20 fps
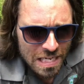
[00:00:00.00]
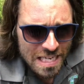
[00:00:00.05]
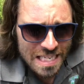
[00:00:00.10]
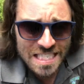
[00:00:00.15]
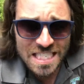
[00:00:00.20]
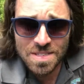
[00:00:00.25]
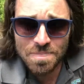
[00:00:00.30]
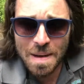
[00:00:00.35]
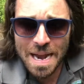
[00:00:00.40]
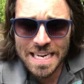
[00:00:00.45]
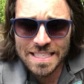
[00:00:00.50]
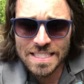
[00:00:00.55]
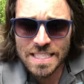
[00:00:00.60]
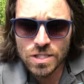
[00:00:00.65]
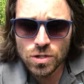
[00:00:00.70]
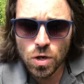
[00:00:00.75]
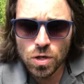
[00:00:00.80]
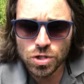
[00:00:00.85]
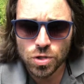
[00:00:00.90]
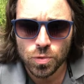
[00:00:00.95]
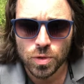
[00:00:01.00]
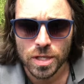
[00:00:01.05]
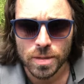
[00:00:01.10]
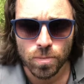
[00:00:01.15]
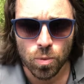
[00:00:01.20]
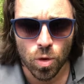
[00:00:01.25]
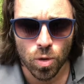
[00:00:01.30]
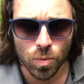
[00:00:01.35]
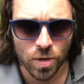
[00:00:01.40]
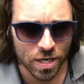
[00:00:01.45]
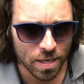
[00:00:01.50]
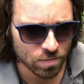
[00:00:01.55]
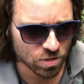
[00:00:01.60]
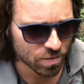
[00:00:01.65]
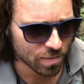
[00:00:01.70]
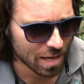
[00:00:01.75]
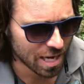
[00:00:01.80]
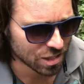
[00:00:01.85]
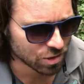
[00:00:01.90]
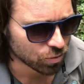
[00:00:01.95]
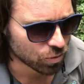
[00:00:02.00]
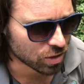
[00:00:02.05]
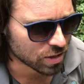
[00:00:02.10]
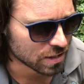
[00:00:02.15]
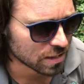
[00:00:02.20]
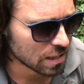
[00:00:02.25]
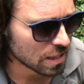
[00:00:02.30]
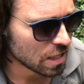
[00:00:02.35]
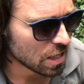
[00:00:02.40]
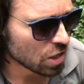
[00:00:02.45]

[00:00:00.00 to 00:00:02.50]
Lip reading: Spacing is also really important when it comes to boxwoods.